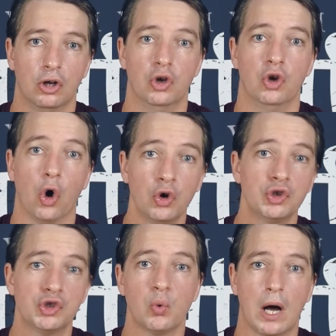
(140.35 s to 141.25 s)

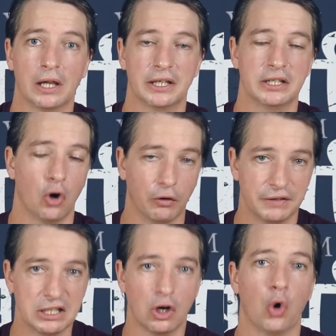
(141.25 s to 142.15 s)
non-duality, of
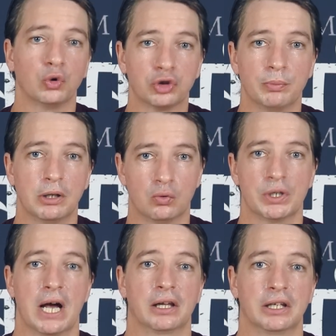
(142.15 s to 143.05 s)
the ultimate
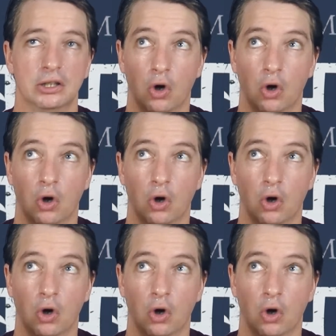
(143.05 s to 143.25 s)
reality